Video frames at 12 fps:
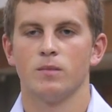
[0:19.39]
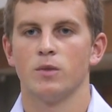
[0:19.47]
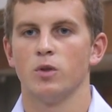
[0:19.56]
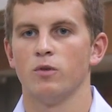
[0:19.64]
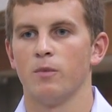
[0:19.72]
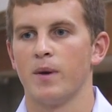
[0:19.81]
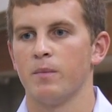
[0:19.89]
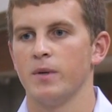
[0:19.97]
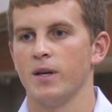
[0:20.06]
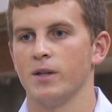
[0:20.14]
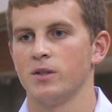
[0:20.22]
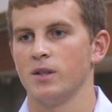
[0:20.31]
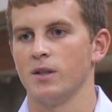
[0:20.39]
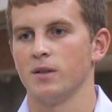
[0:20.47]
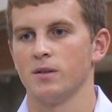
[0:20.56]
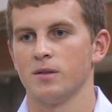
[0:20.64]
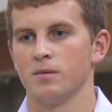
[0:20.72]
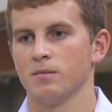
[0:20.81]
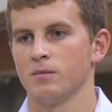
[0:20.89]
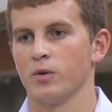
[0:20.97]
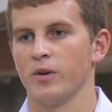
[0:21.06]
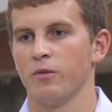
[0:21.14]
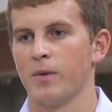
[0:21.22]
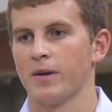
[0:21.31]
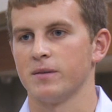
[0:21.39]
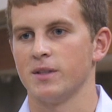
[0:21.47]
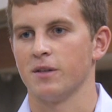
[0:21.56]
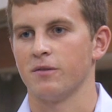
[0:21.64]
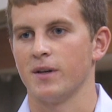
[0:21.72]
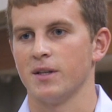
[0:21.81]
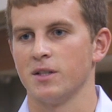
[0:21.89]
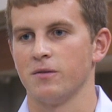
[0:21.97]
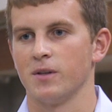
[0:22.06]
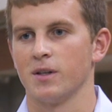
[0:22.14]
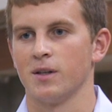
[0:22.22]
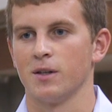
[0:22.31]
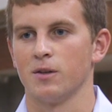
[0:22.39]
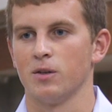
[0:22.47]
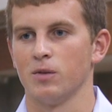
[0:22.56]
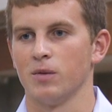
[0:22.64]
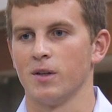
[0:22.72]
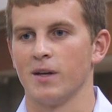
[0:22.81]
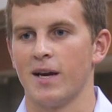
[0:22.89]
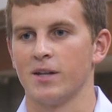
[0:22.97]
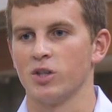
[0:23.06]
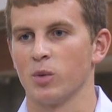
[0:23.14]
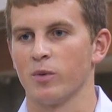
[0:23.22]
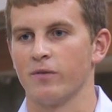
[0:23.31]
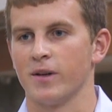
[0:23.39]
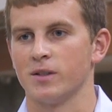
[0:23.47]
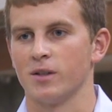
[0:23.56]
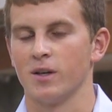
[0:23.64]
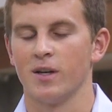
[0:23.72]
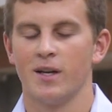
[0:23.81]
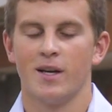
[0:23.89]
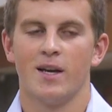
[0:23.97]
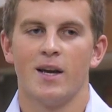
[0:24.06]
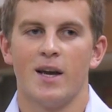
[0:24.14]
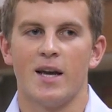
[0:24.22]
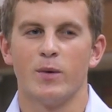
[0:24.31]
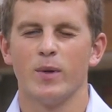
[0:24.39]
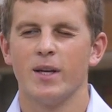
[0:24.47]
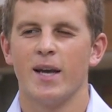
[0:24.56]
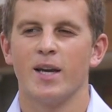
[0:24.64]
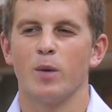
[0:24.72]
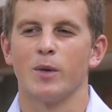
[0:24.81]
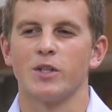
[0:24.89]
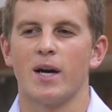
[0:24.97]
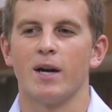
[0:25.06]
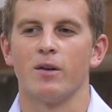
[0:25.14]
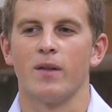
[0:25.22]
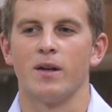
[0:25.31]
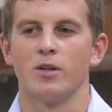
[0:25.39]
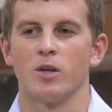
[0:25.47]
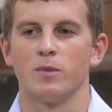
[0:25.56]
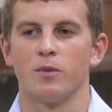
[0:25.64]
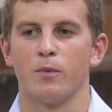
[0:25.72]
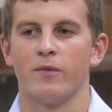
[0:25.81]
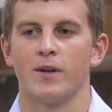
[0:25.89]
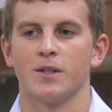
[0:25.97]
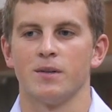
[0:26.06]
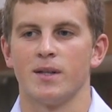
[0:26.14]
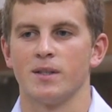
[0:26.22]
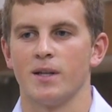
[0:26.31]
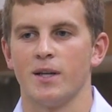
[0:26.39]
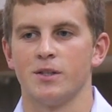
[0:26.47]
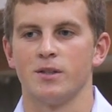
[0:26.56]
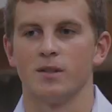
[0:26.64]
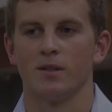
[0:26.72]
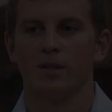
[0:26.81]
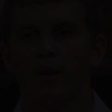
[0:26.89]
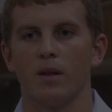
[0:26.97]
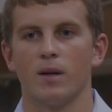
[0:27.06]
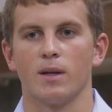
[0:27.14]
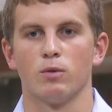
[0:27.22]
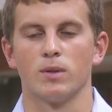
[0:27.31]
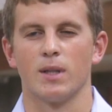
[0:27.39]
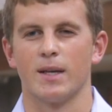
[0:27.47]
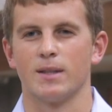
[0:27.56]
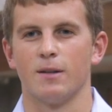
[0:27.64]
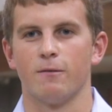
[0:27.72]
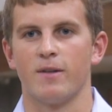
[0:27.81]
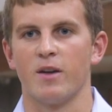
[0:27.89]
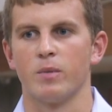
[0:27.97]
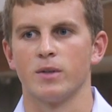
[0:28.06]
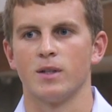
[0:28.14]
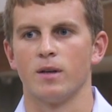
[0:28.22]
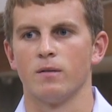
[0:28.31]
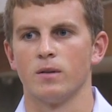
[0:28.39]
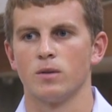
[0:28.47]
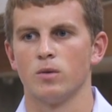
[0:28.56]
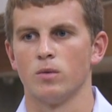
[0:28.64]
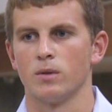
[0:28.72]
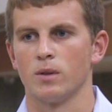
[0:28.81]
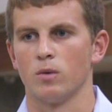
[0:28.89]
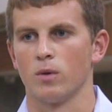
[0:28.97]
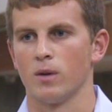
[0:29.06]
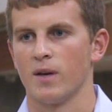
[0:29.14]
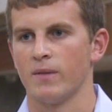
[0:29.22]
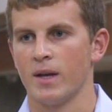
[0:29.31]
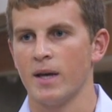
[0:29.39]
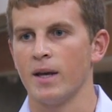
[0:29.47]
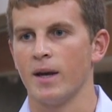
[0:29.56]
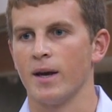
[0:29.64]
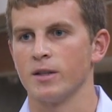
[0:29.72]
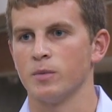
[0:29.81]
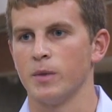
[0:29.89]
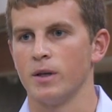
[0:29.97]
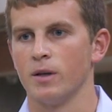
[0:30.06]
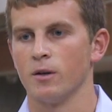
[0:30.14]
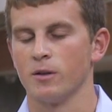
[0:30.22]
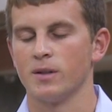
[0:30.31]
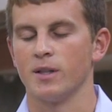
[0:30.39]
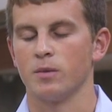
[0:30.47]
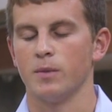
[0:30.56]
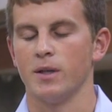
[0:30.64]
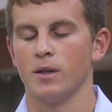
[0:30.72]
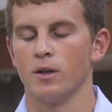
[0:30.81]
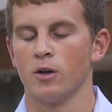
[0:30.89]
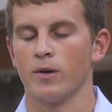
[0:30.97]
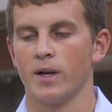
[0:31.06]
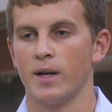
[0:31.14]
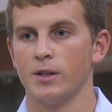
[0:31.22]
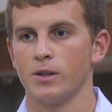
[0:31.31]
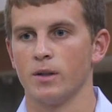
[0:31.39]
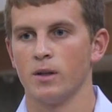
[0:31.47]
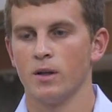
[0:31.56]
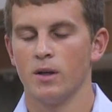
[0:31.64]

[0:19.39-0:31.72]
Two of them have PhDs, three of them have CFAs if you include the adjunct professor. And you really can't get much higher than that in terms of professional designations. I think it was less than 5% of the schools in the world have that AASB or CSB accreditation.